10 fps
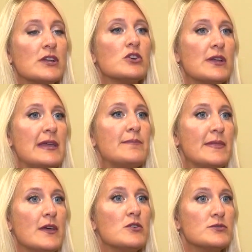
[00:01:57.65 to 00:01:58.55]
that you're
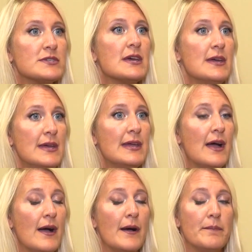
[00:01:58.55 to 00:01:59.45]
keeping those
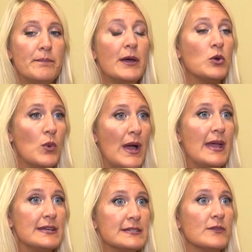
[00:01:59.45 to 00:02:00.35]
uh, put
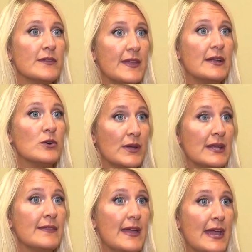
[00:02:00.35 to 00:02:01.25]
away so that they don't
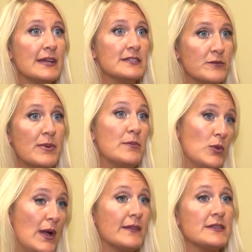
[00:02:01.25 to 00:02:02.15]
get in the hands of
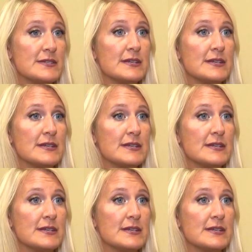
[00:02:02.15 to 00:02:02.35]
people like the